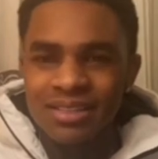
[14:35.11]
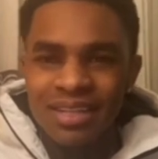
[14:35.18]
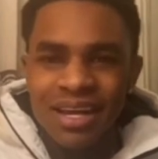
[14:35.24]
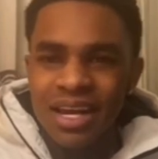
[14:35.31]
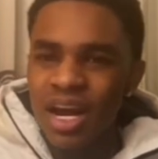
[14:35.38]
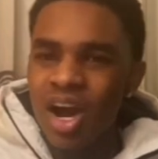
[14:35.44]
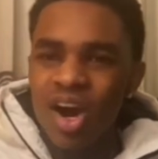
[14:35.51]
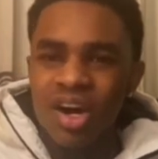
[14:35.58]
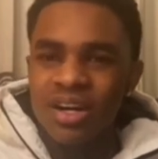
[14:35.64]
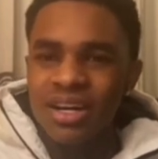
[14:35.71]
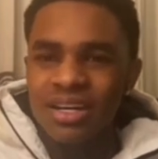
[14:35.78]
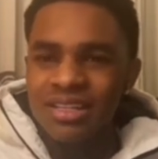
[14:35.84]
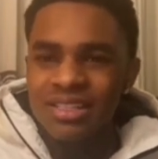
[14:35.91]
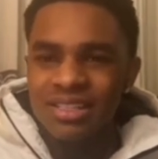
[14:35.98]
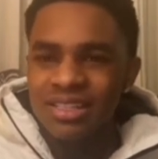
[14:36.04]
They all
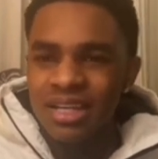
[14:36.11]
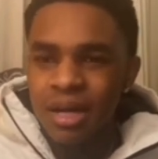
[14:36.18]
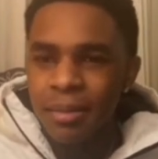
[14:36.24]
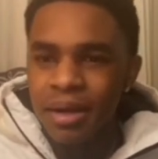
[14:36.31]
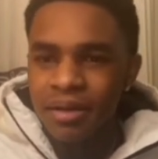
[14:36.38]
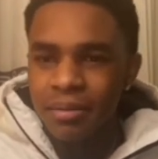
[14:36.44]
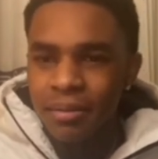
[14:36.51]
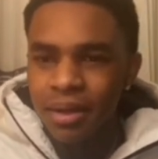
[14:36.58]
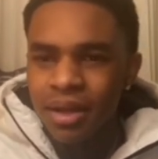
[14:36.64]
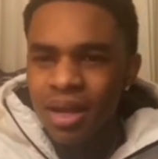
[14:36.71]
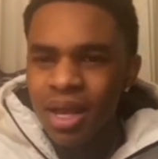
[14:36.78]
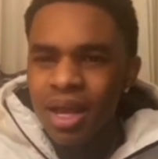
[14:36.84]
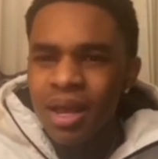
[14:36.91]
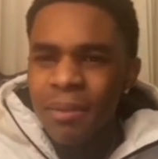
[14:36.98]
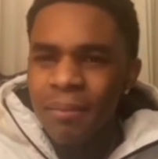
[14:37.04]
didn't just come after me.
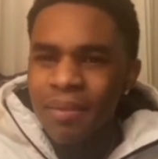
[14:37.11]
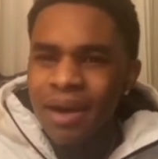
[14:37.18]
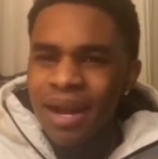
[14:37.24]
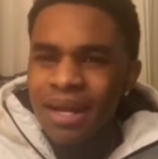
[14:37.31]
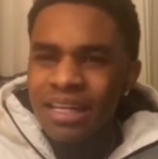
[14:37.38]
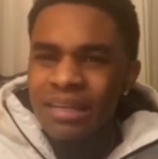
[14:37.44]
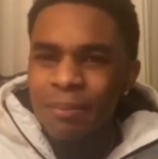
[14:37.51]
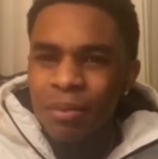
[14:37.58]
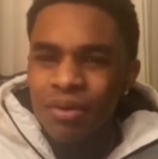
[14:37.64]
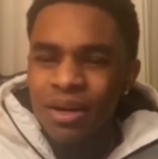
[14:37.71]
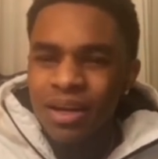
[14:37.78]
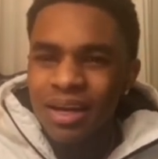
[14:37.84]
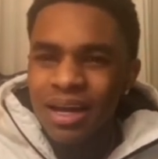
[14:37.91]
But at this point,